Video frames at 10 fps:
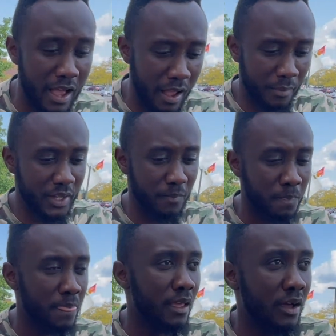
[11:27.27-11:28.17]
I mean,
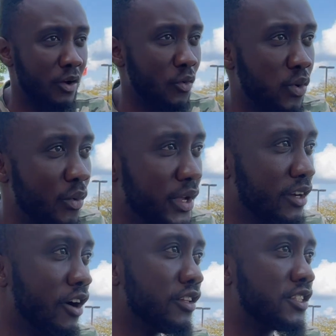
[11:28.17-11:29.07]
when we
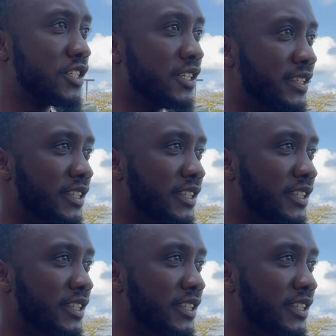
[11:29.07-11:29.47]
got to